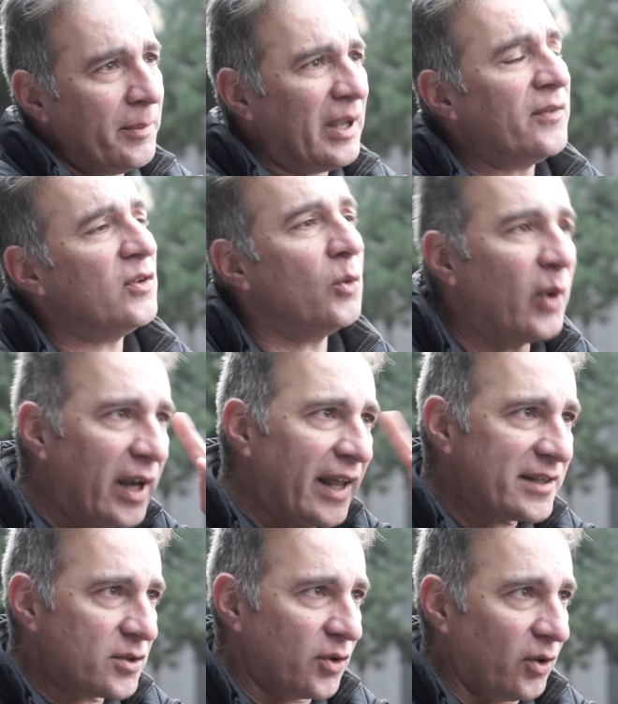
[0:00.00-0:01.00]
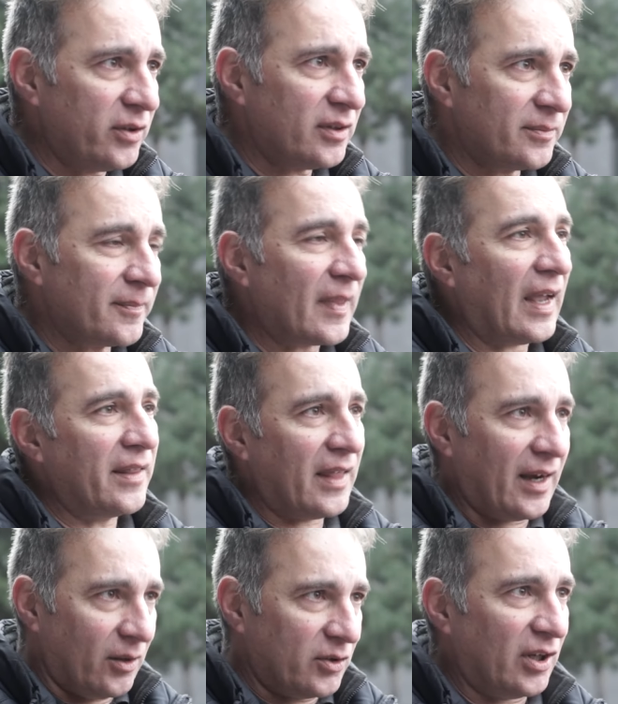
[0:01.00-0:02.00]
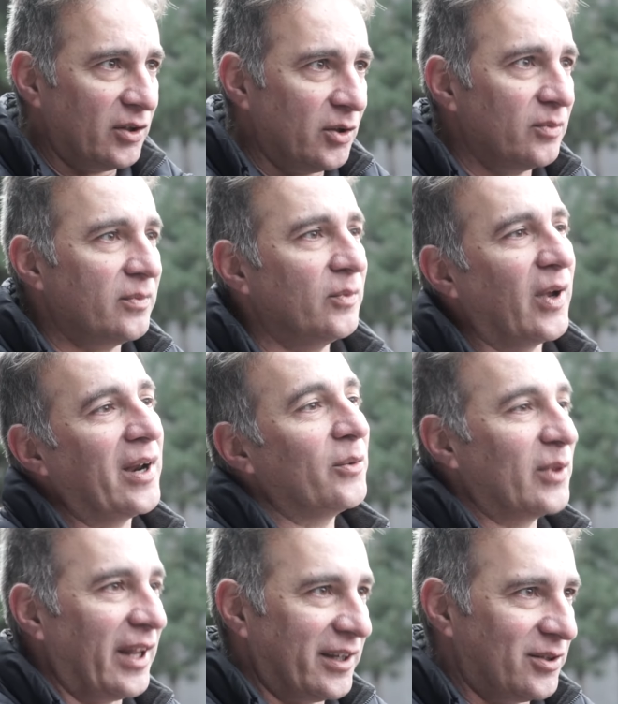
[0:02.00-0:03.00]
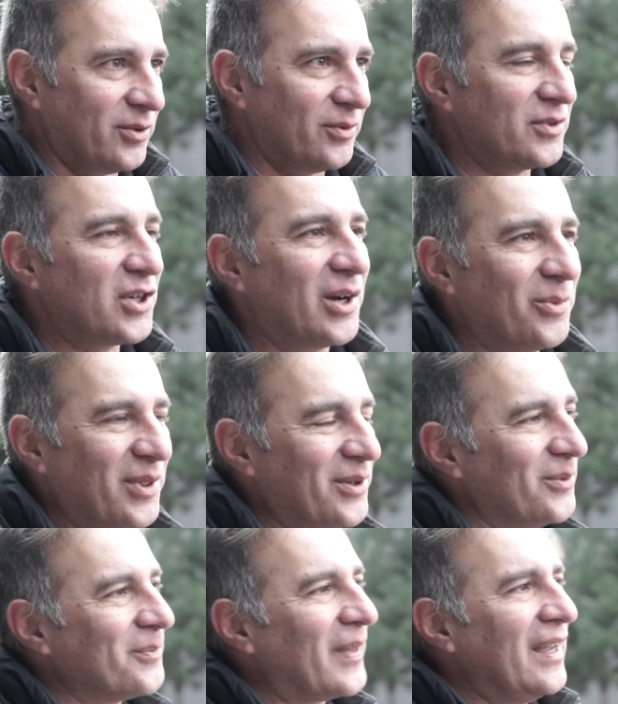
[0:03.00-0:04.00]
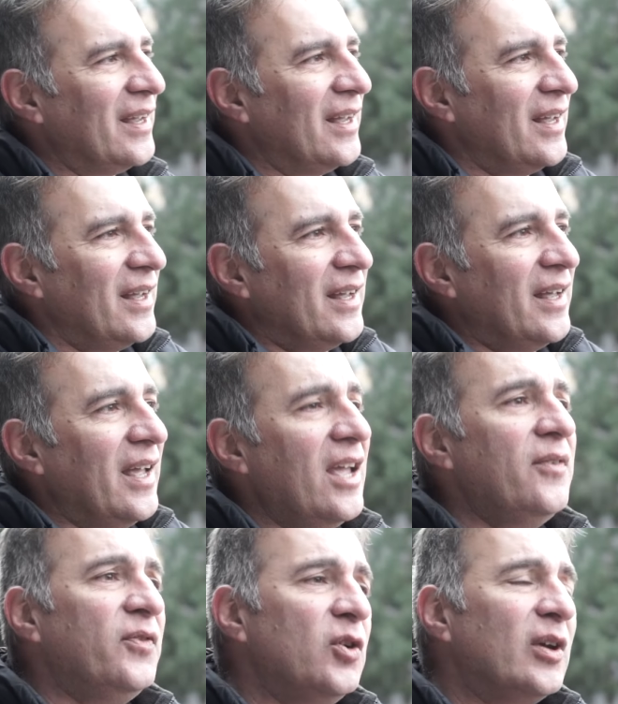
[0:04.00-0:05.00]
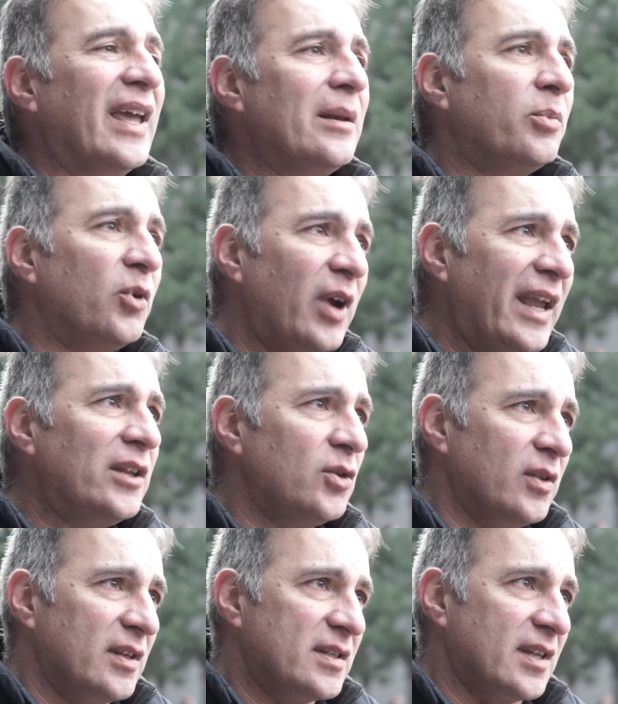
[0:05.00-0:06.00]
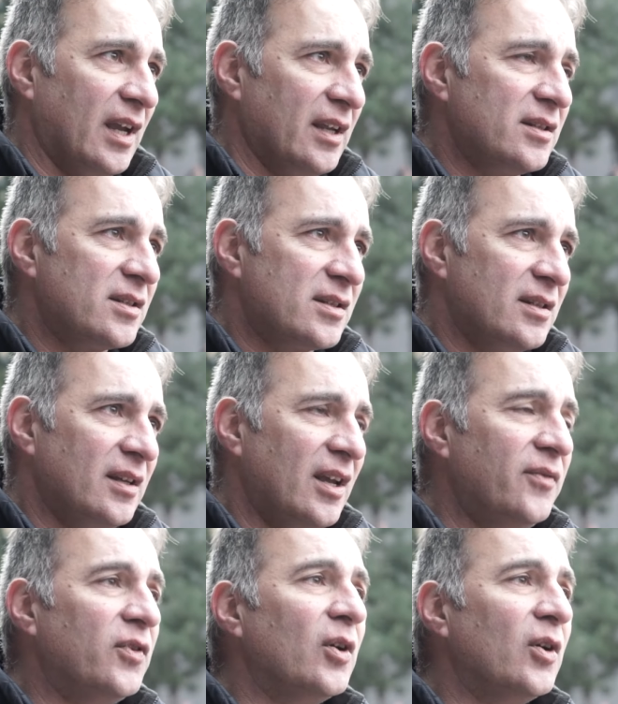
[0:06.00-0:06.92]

me give you one last thought, mm-hmm. and then I'll tell you what I would like to share with you. If you can pray to the saints, if